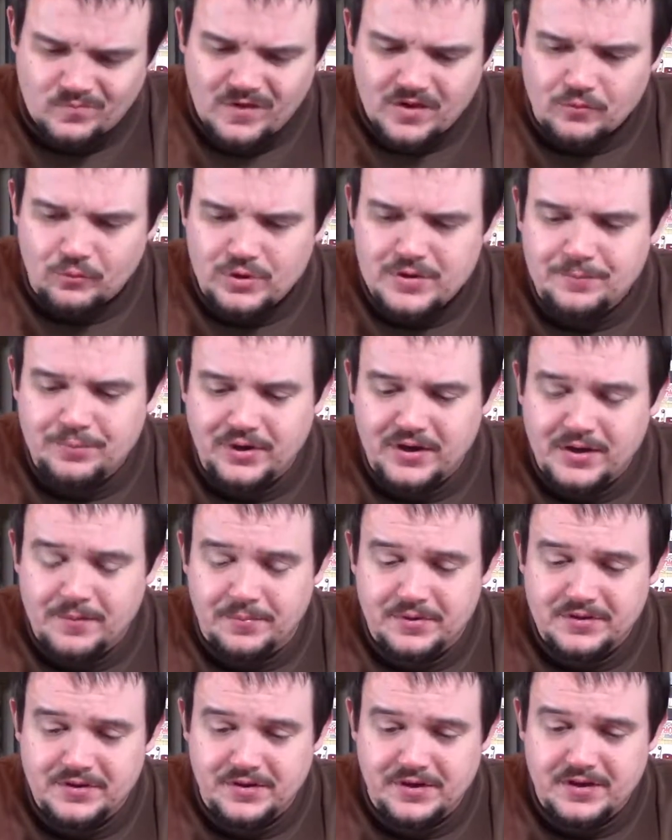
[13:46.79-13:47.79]

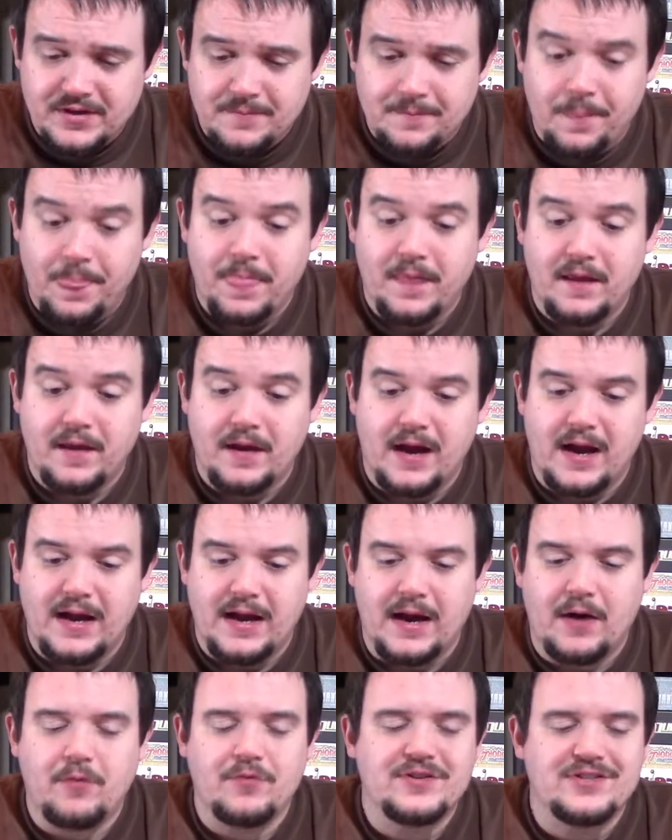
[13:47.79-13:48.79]
replayability,
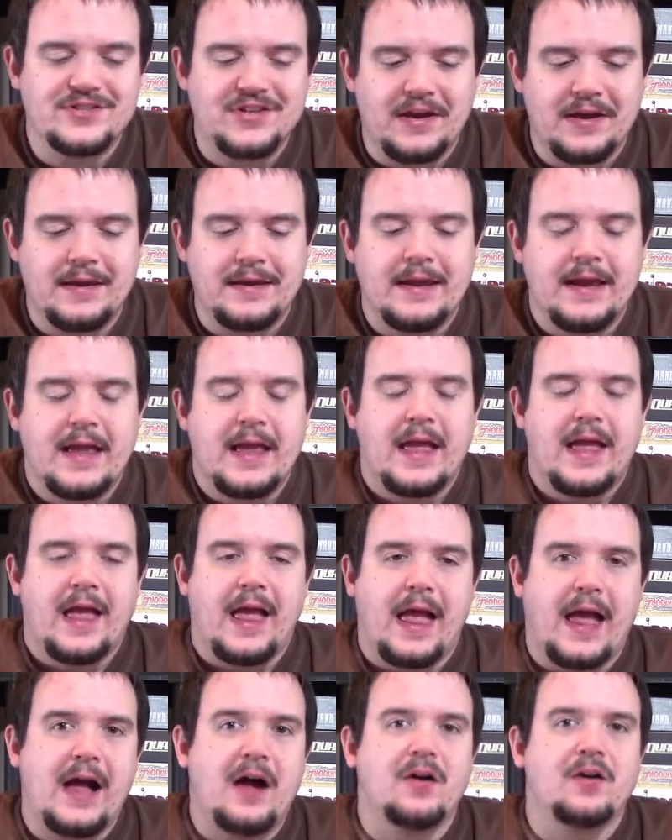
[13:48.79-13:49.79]
I would say
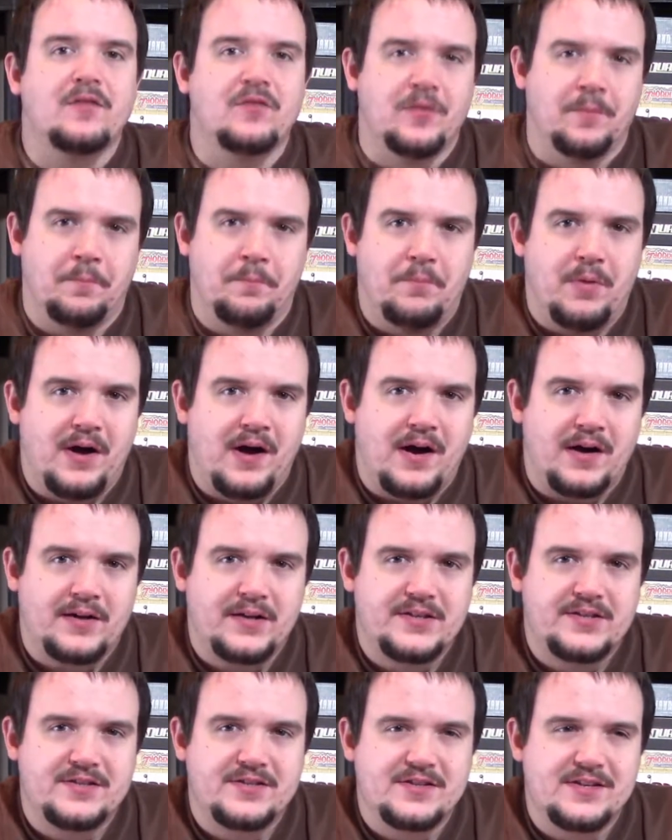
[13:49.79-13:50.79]
out of the
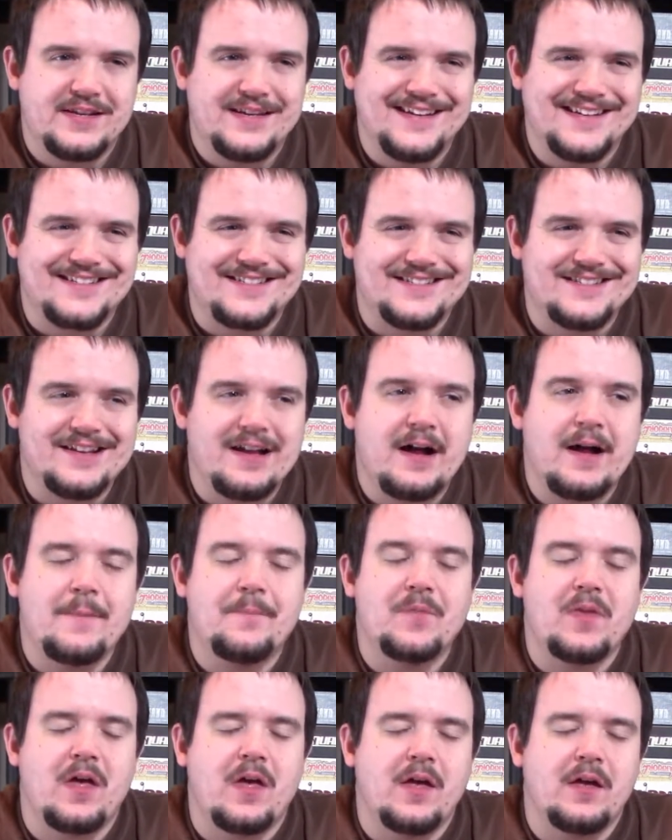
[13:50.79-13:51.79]
box, it's
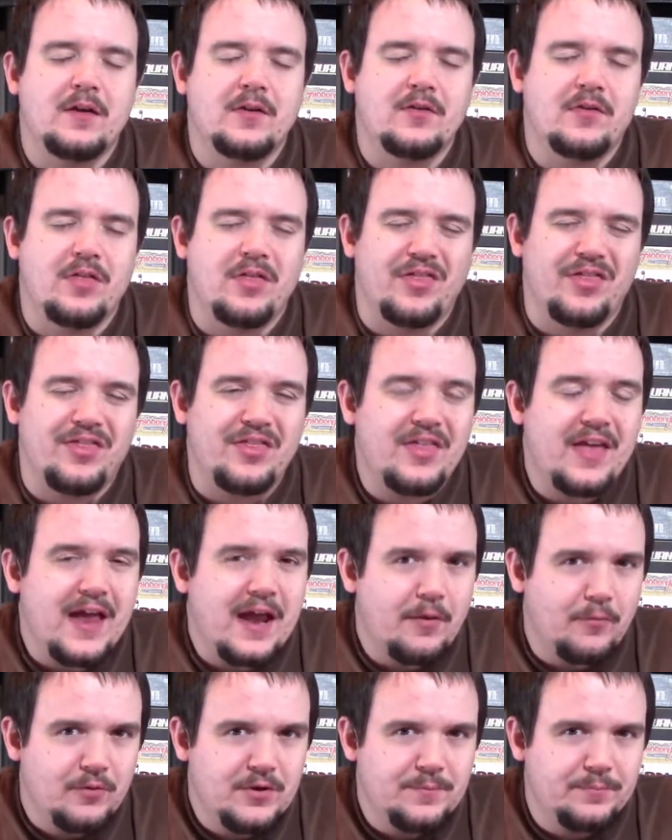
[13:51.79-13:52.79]
not
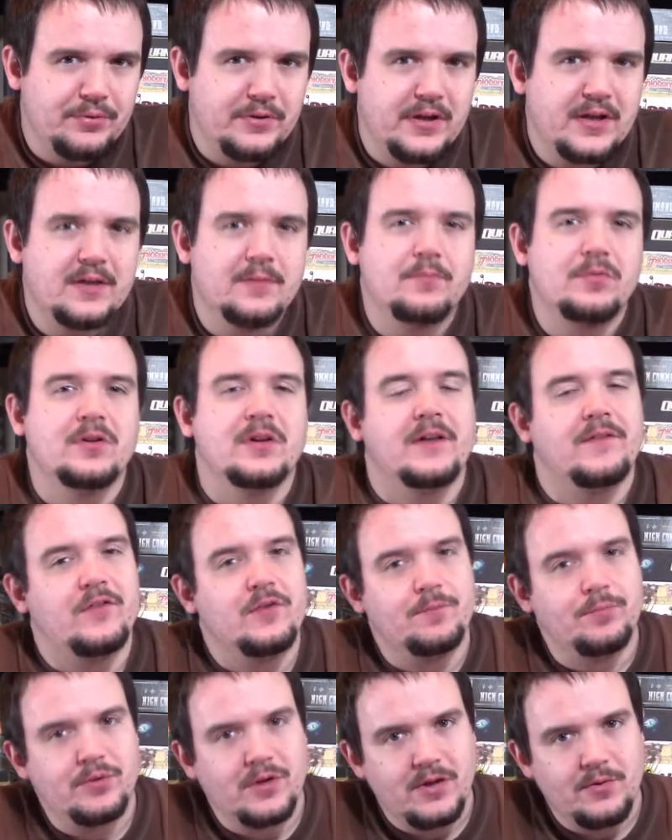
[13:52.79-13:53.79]
that replayable if
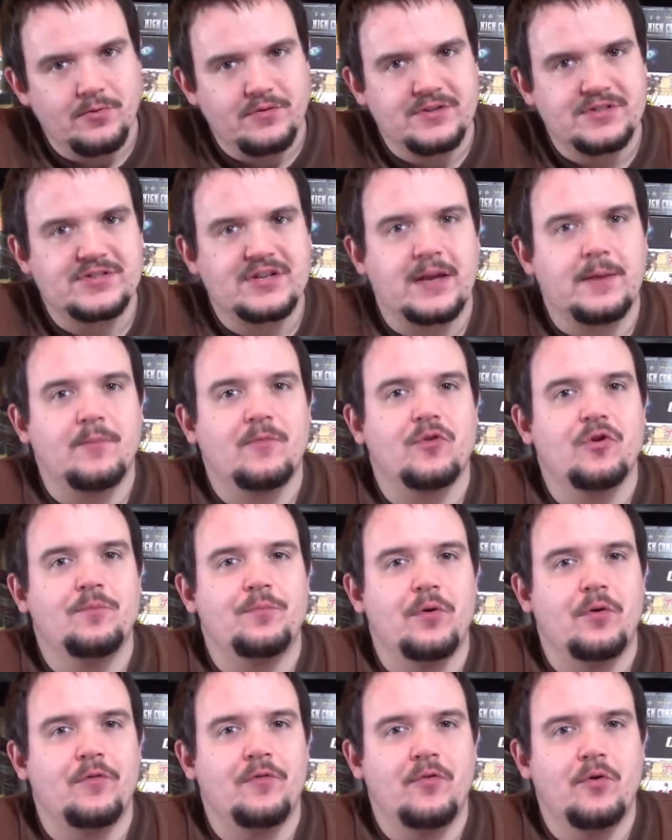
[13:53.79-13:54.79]
you play with the same group
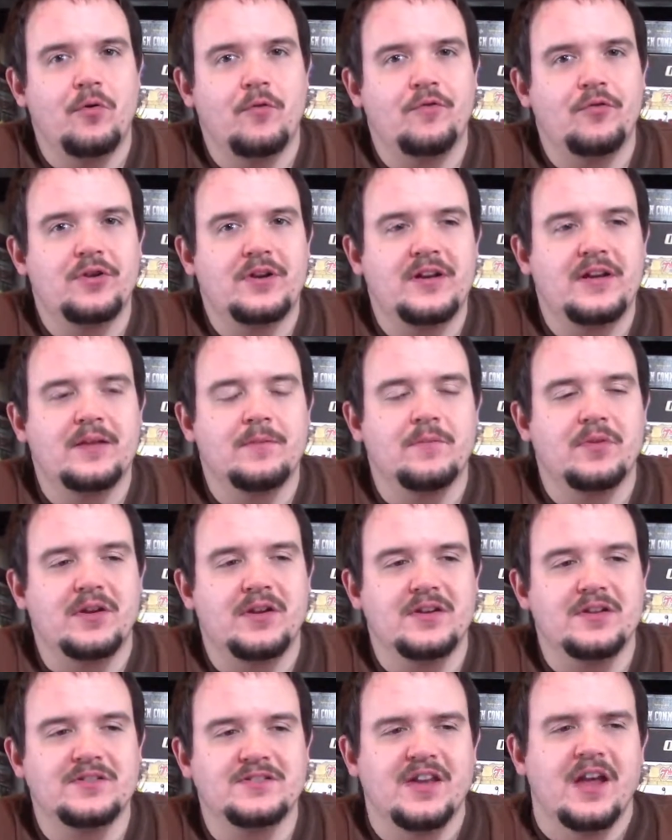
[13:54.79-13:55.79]
over and over again
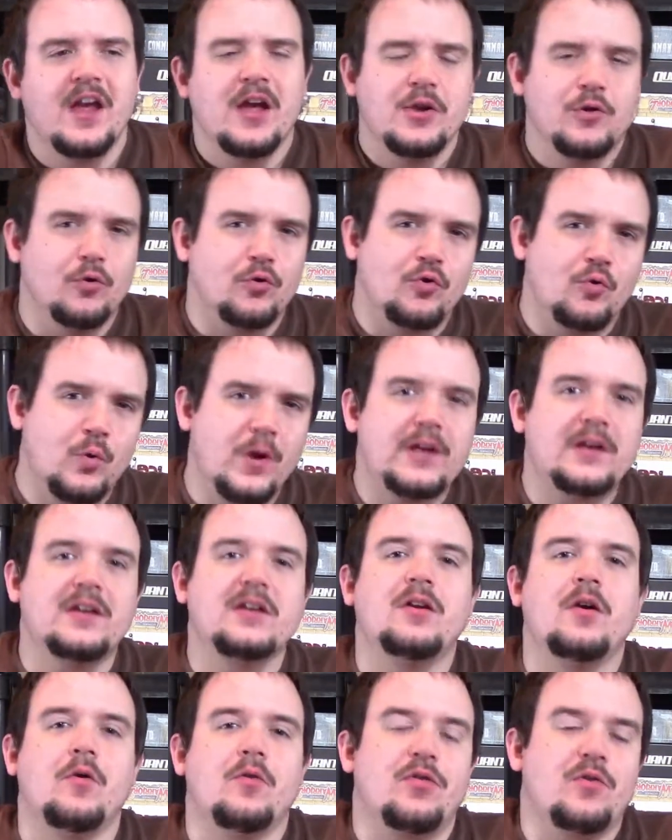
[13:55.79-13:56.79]
because you'll quickly
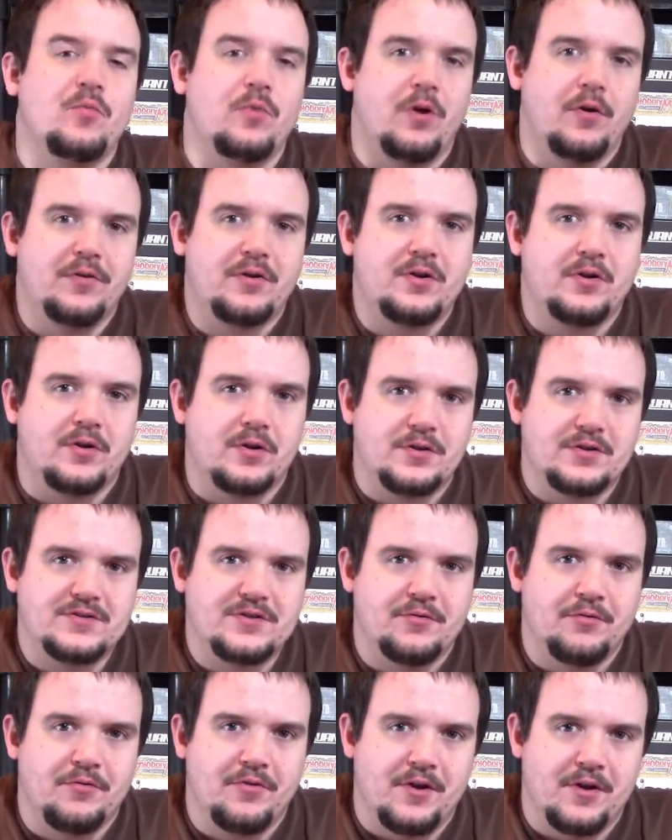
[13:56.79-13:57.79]
go through all the cards
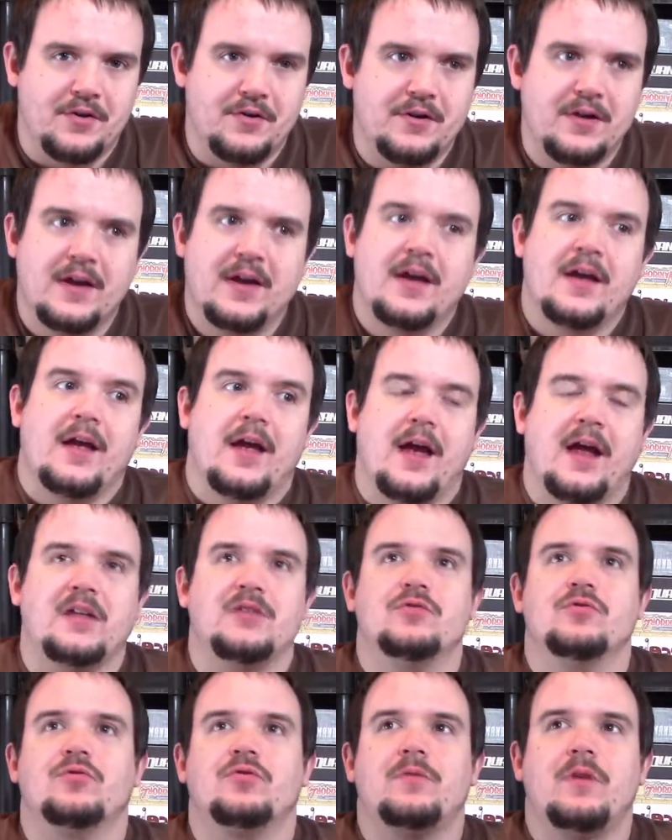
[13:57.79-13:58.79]
that are there, and
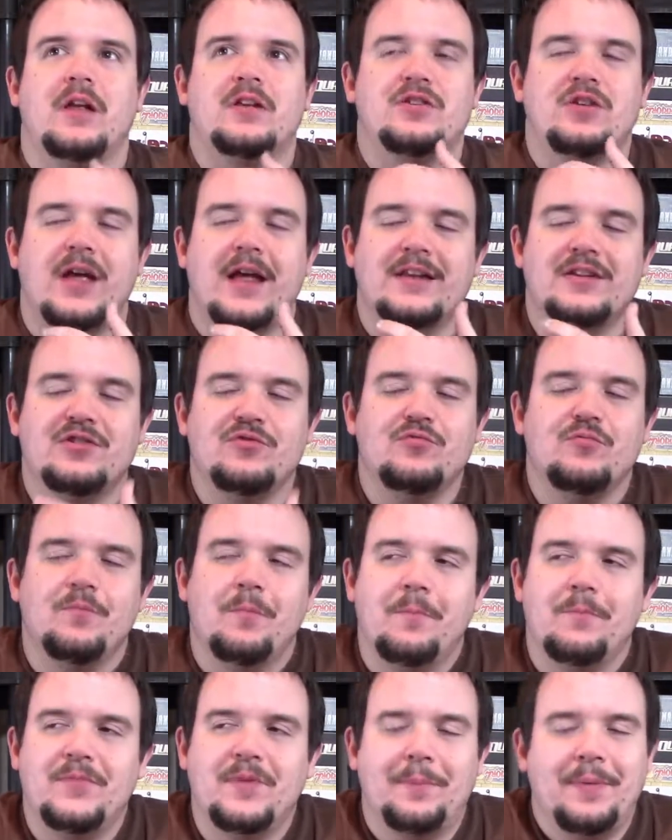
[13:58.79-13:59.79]

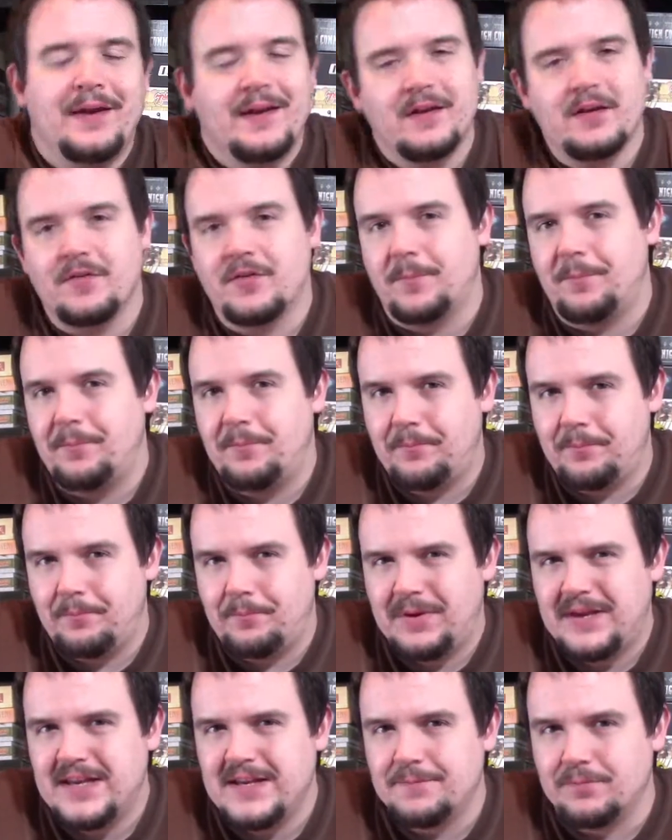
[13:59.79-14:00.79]
you depending on the
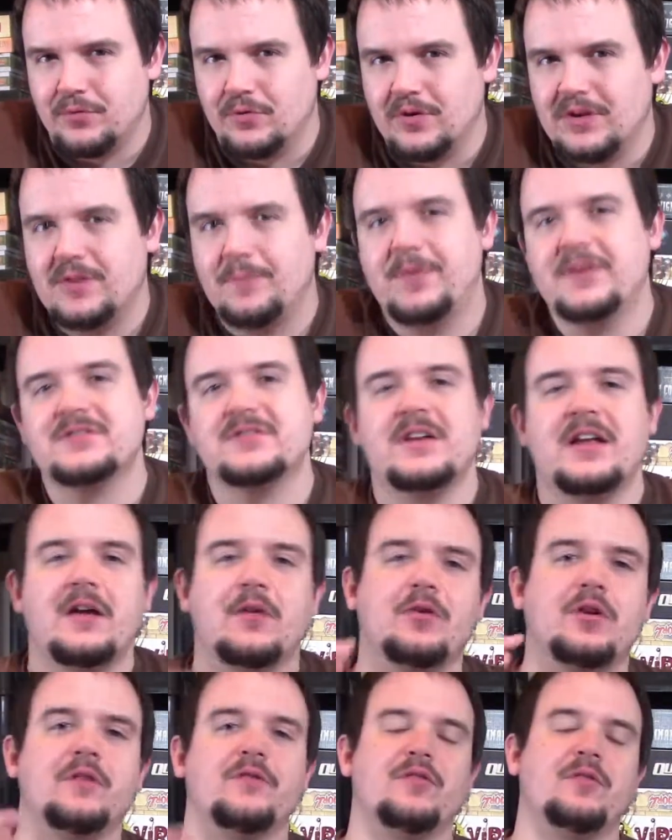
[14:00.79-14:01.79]
people, it depends on how
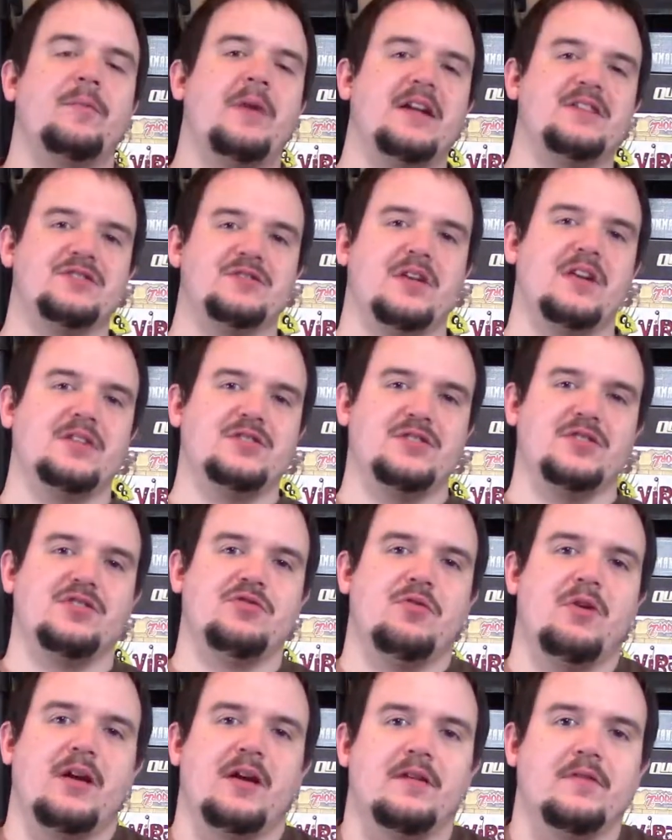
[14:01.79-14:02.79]
good of an imagination
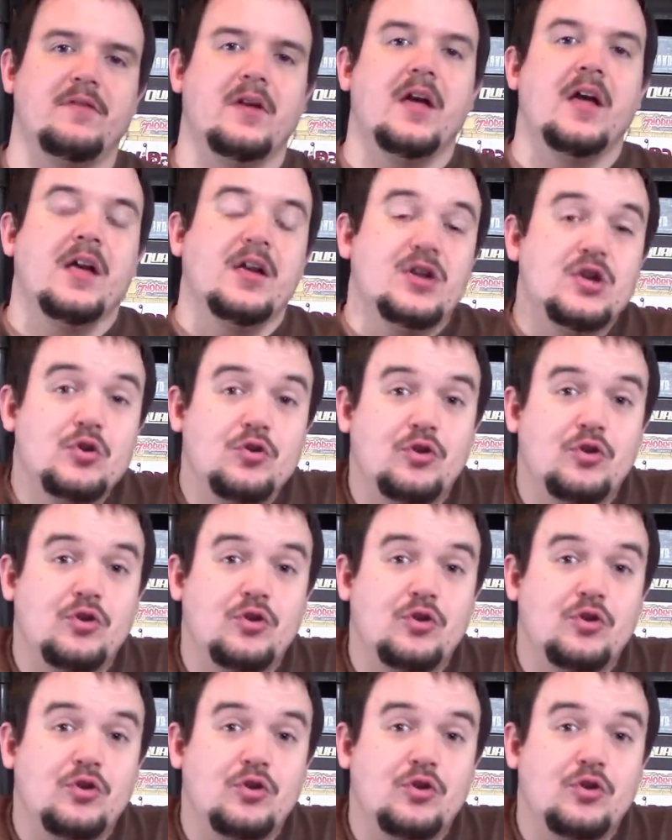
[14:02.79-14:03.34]
you have. You